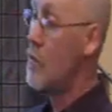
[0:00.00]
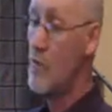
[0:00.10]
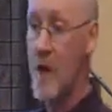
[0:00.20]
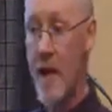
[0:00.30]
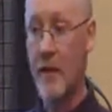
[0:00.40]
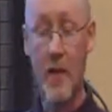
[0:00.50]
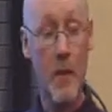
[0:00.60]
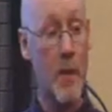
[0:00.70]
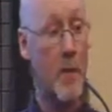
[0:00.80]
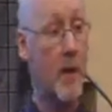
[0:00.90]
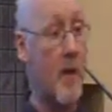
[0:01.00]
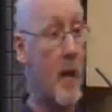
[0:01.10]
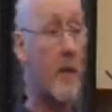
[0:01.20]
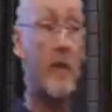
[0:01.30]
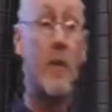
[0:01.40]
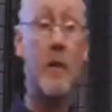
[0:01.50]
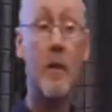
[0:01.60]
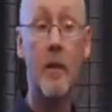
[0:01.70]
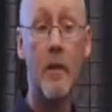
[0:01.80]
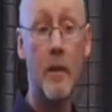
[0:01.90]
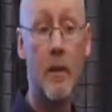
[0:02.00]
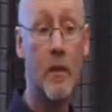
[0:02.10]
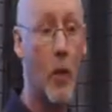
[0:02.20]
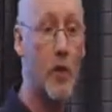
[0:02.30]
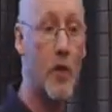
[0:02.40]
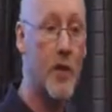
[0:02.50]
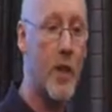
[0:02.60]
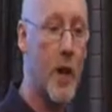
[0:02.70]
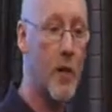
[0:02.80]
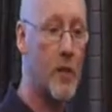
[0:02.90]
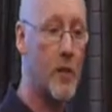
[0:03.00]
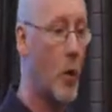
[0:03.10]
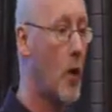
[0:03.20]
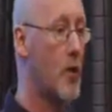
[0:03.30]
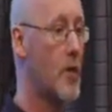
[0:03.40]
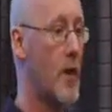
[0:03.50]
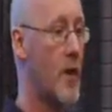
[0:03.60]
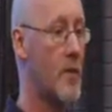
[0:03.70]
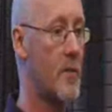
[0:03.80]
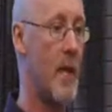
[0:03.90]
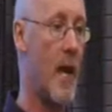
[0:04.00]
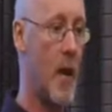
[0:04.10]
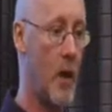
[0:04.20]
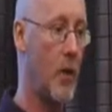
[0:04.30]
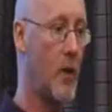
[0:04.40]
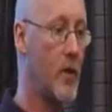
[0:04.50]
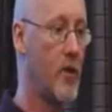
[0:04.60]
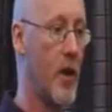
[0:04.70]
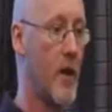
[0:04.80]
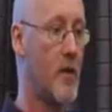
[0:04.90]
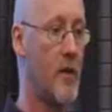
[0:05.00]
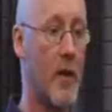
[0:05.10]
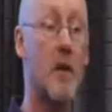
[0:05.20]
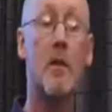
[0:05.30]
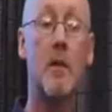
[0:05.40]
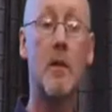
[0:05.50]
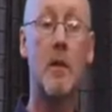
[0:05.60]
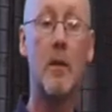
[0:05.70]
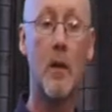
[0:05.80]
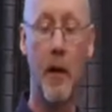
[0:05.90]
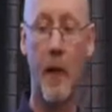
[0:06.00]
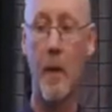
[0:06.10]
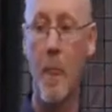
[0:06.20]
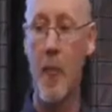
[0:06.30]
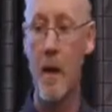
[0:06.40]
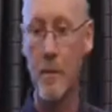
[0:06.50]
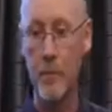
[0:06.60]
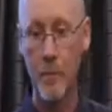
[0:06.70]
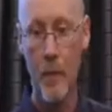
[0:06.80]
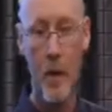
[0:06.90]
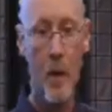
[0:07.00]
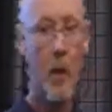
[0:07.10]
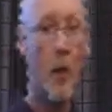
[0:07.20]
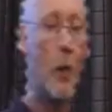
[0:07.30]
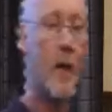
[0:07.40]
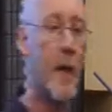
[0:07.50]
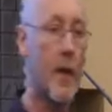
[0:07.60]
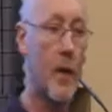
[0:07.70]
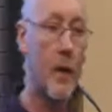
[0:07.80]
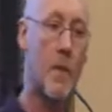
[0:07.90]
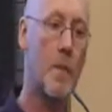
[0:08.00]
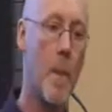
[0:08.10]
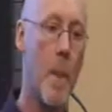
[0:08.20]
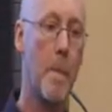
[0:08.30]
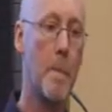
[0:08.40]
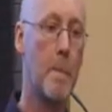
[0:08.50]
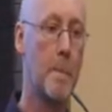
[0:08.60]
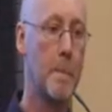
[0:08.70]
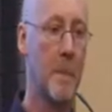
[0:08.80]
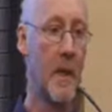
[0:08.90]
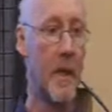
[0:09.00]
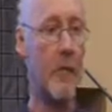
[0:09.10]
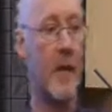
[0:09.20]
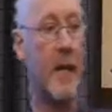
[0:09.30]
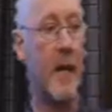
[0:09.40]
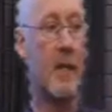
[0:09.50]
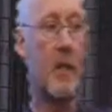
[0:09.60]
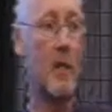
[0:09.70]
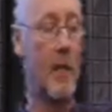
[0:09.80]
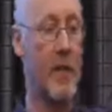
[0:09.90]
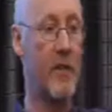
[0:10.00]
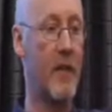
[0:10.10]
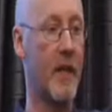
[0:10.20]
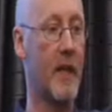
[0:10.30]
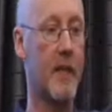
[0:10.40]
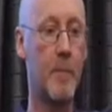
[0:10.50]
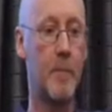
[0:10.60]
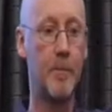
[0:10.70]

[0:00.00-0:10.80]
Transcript: Rates. Anybody pay rates? Social charges, water charges, blah, all those charges, yeah? Okay. Who here can read that? Can you see that?